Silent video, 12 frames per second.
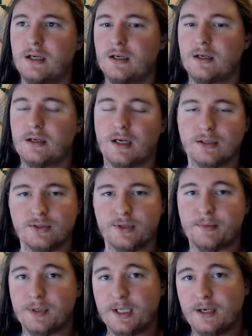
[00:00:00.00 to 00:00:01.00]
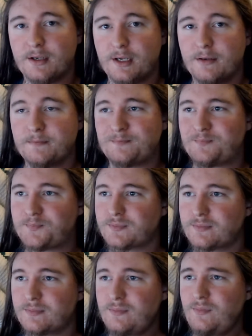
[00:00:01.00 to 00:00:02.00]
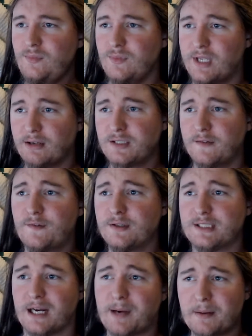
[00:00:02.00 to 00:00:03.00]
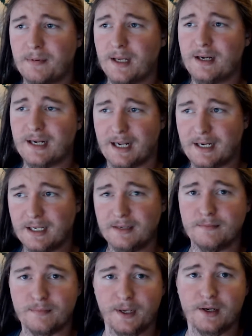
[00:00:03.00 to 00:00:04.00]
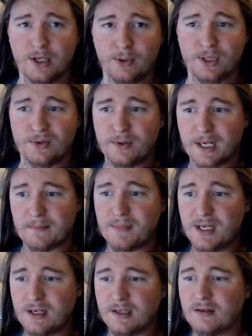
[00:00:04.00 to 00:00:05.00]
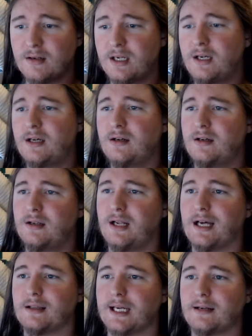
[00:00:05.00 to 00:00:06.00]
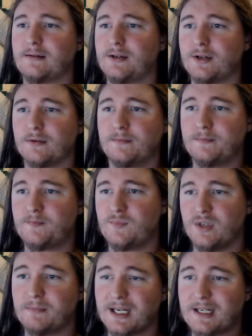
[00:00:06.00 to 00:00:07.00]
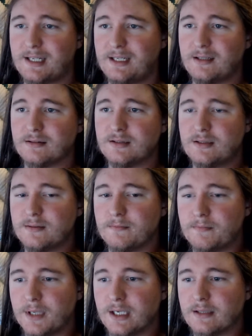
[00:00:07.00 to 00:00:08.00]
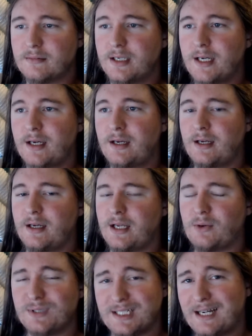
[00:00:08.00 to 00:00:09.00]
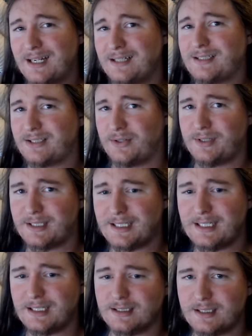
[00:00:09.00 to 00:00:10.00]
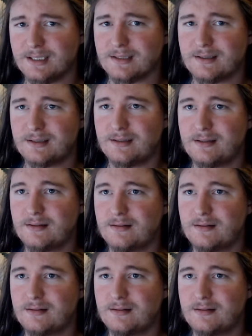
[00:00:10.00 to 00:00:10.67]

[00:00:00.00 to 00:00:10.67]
console emulator there. That was the first time I played it, and I did play it all the way through, and I beat it at, like, in my teens, but it was not necessarily the easiest